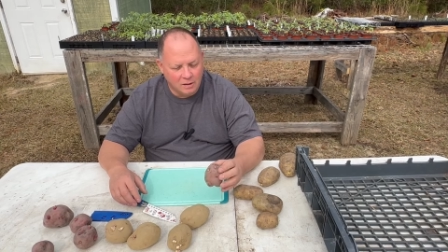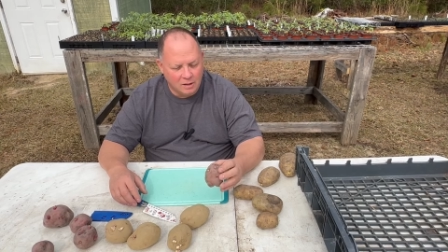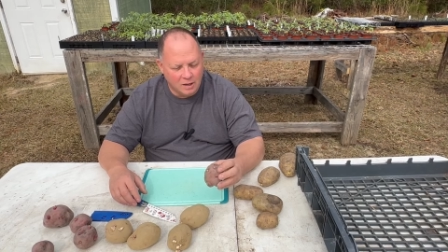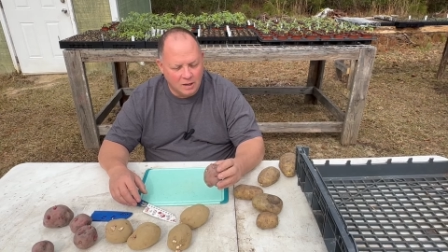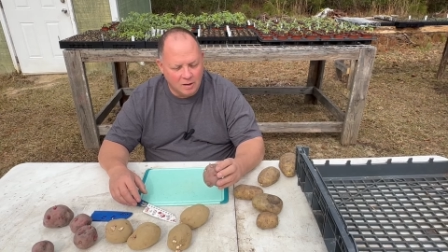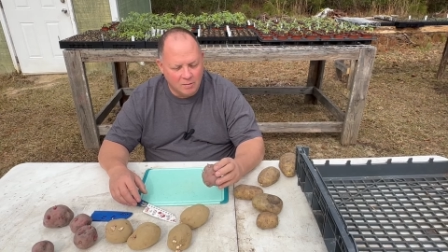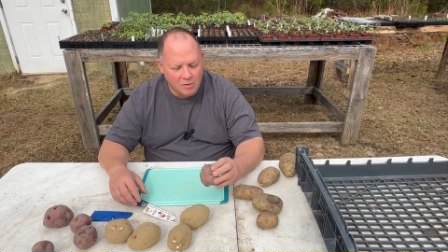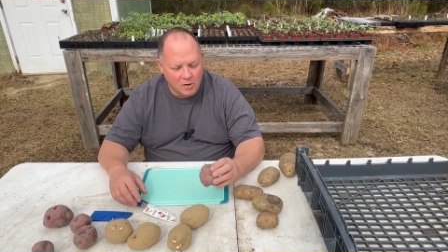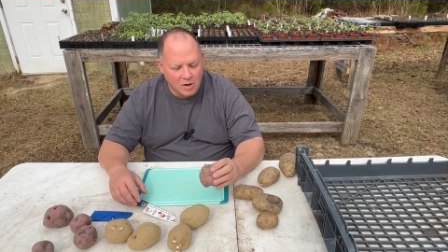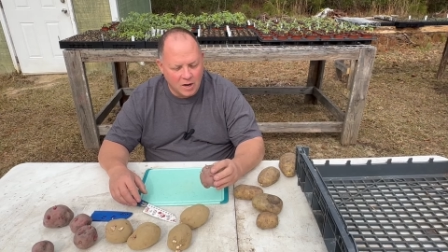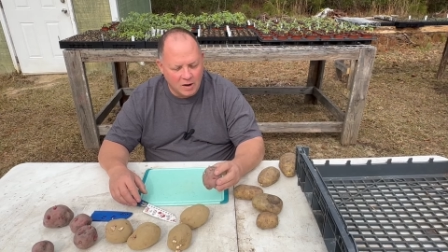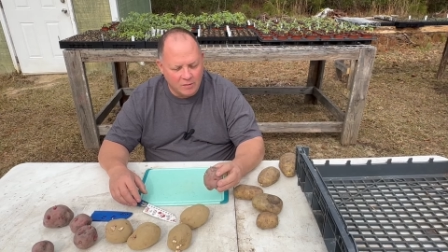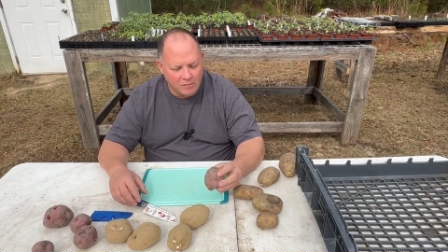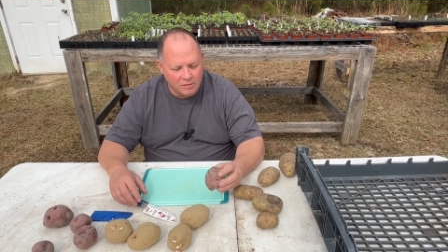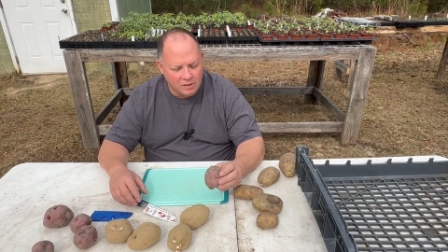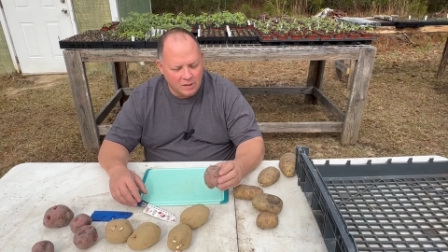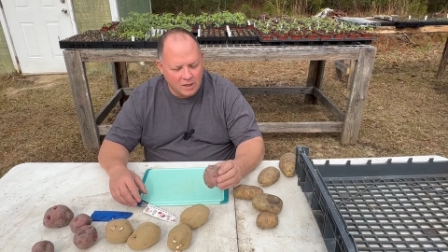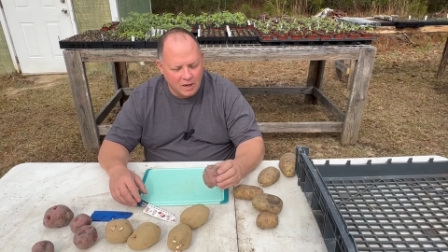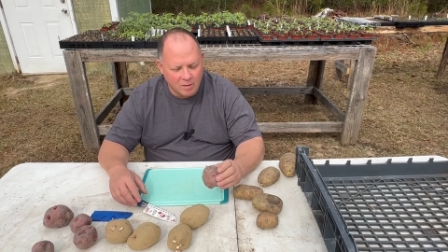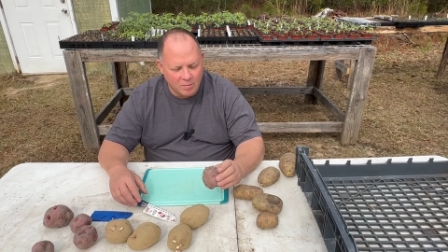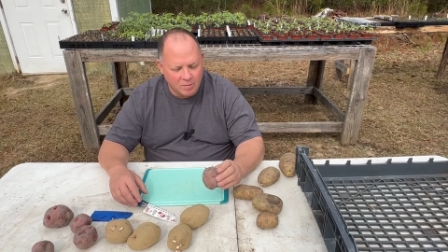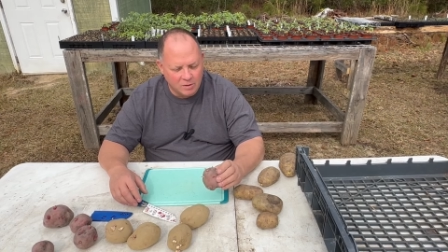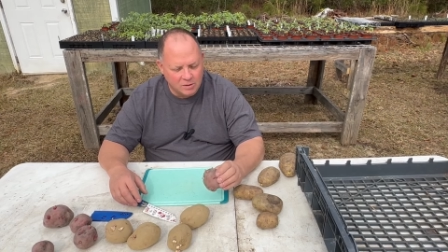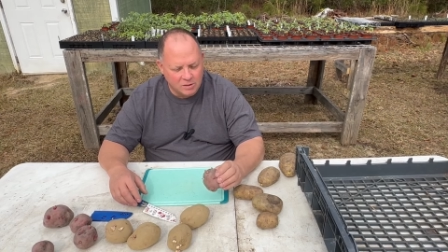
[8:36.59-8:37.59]
You haven't
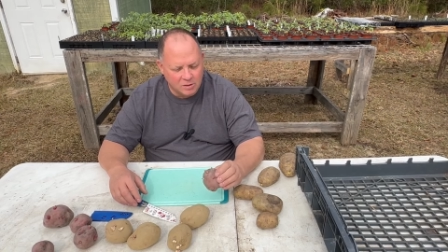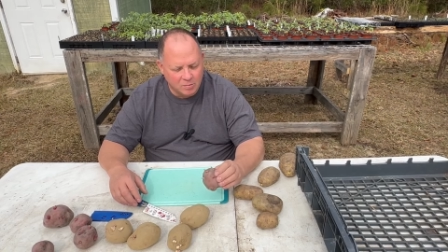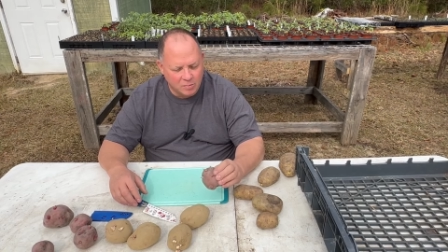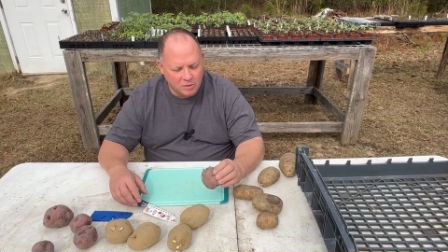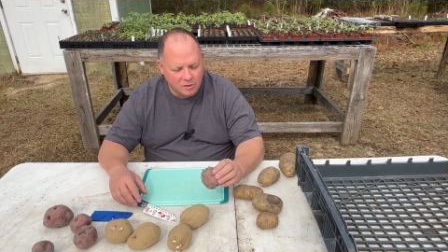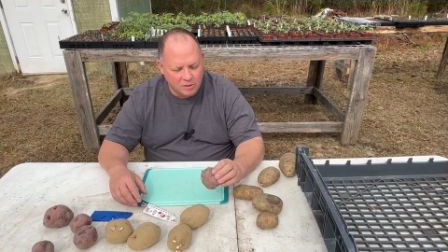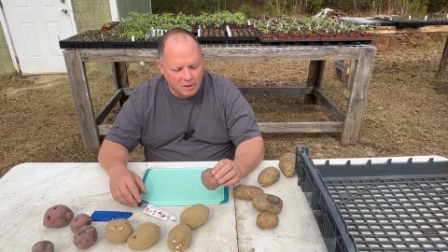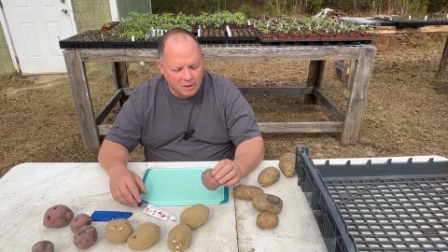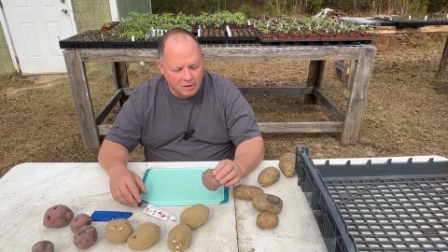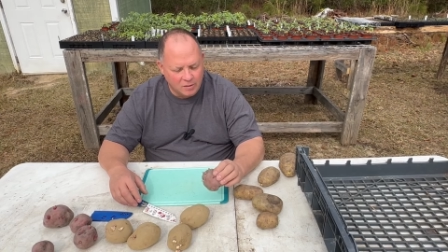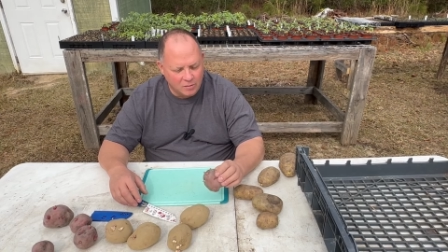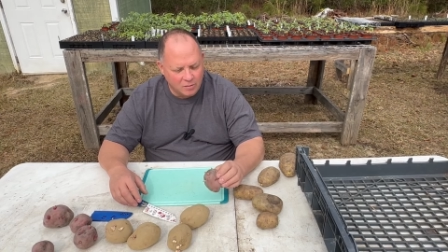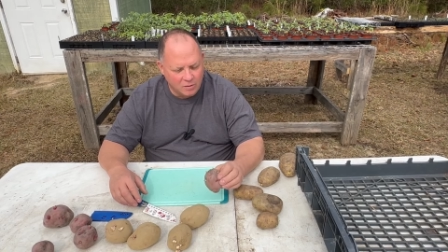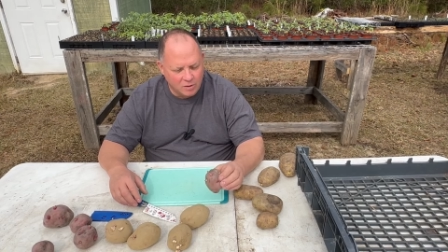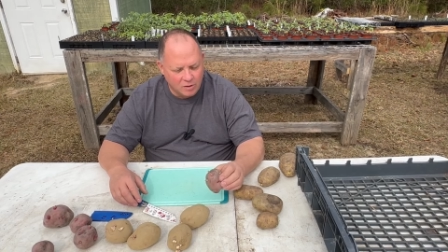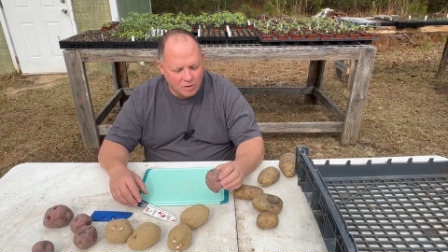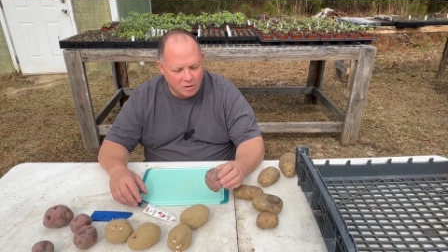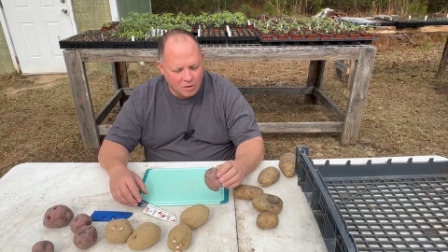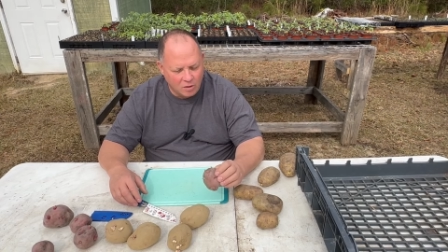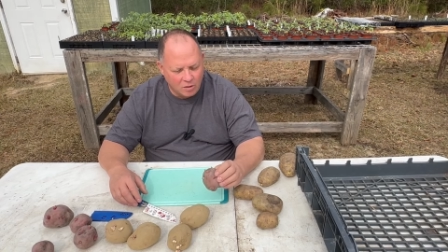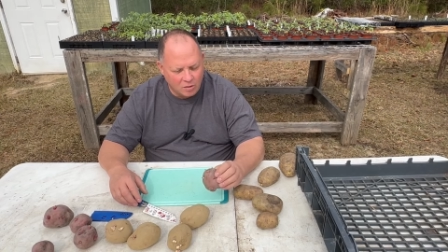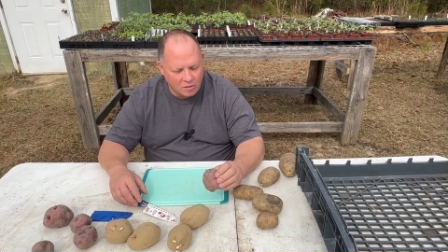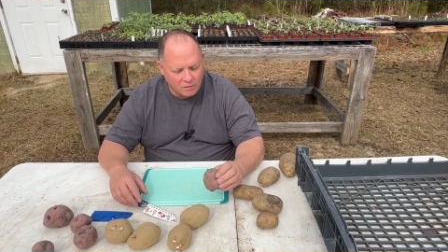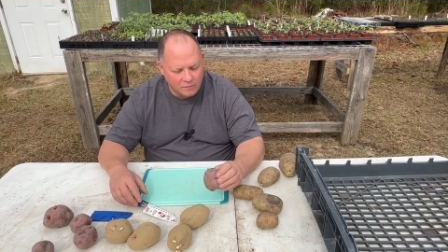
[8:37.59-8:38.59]
damaged the potato at
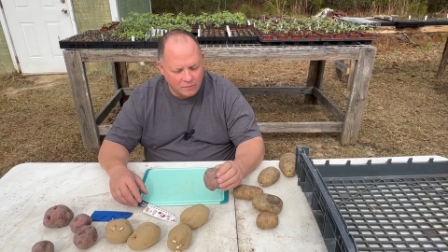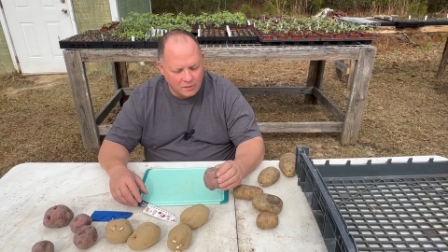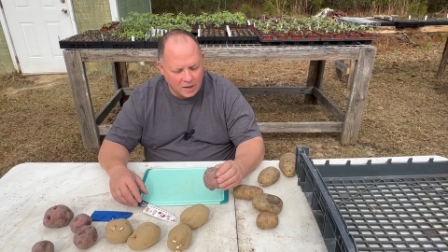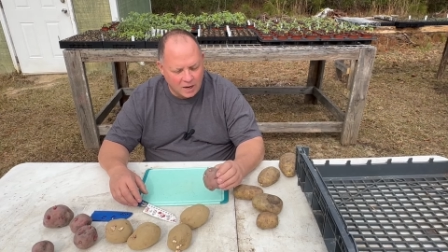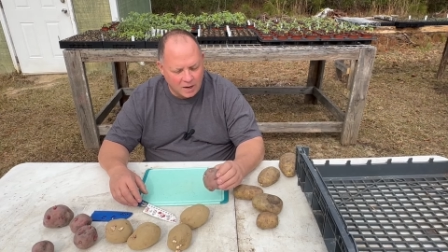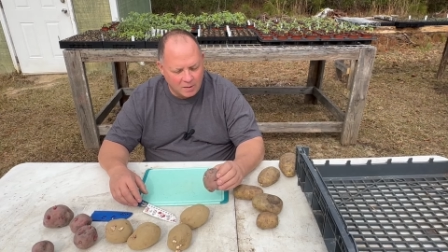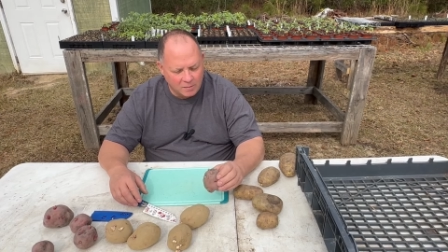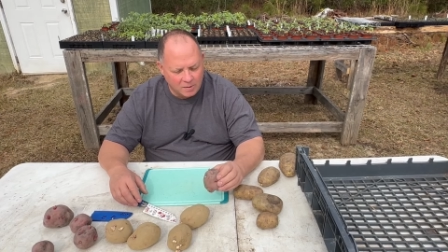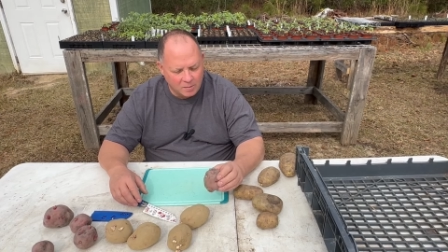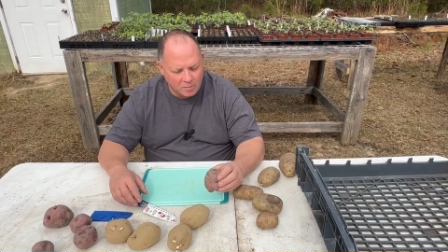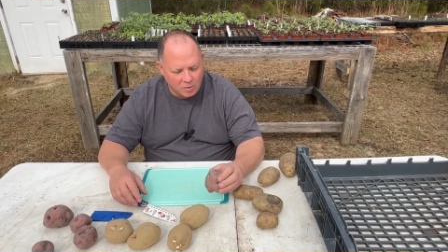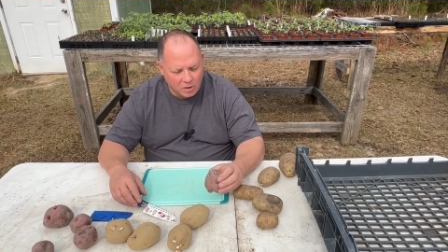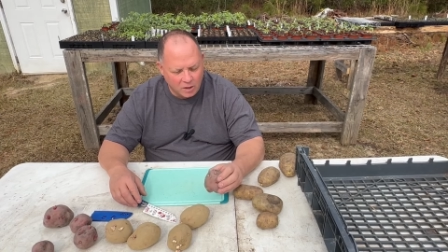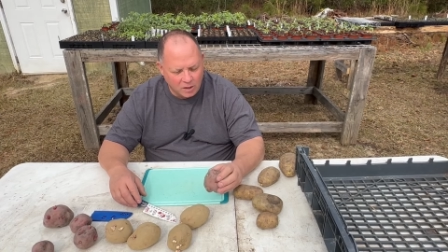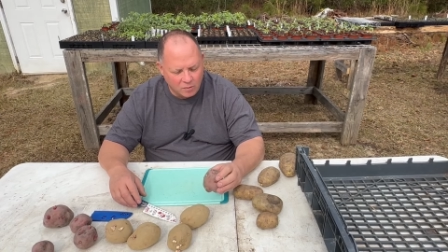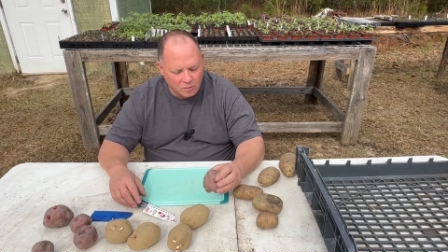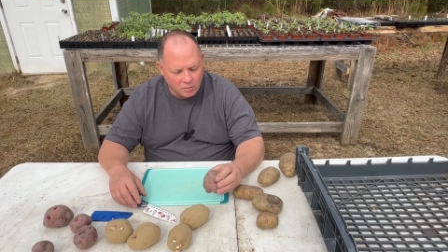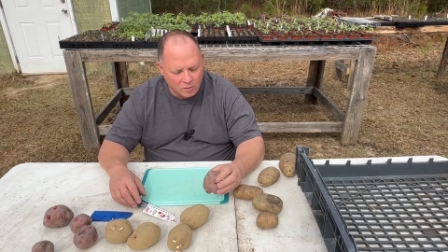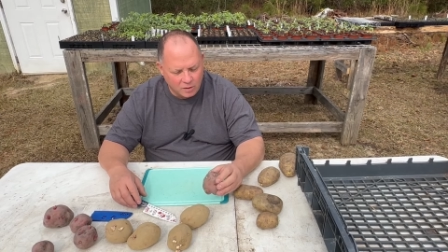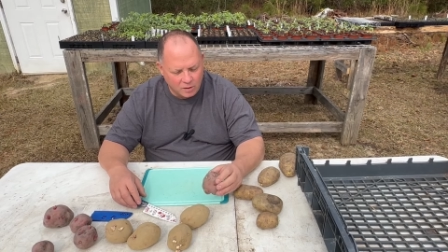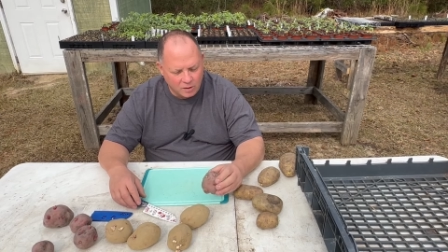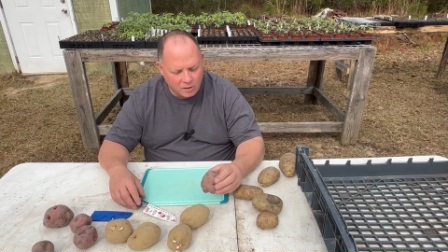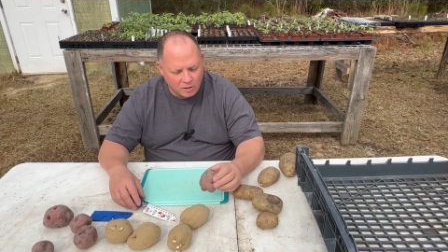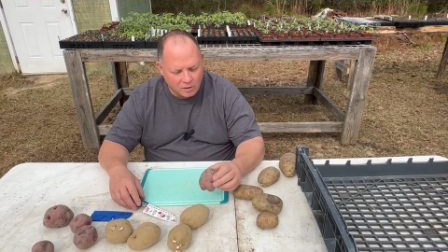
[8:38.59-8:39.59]
all if you happen to break
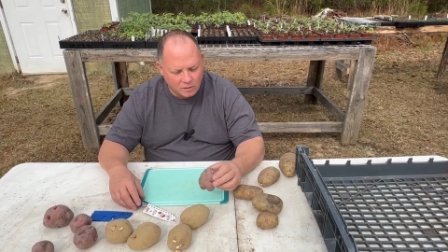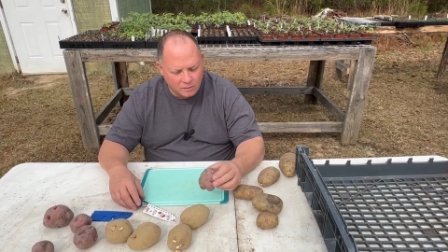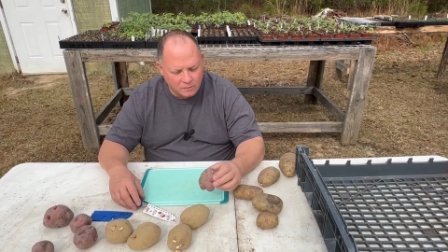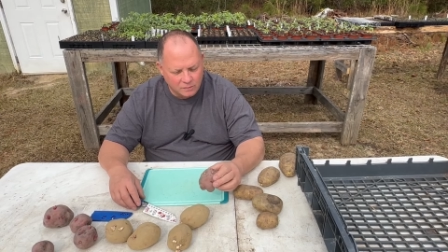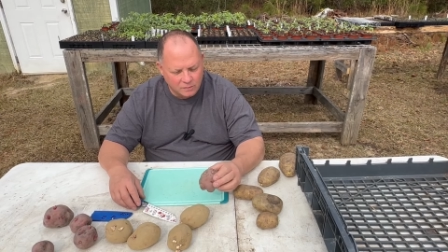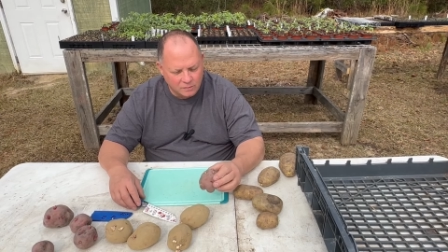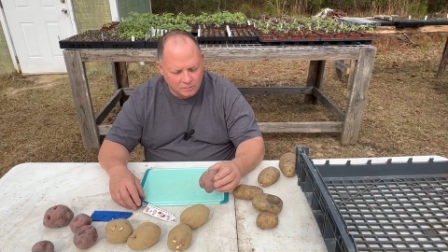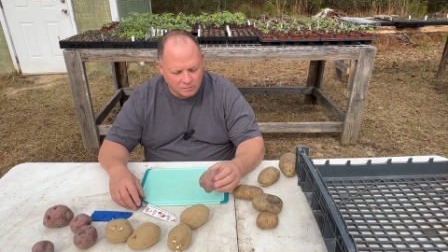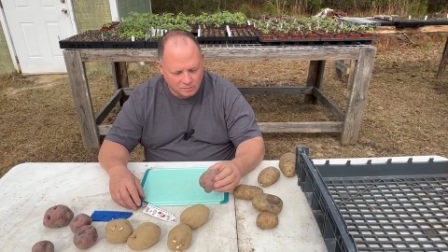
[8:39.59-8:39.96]
one off.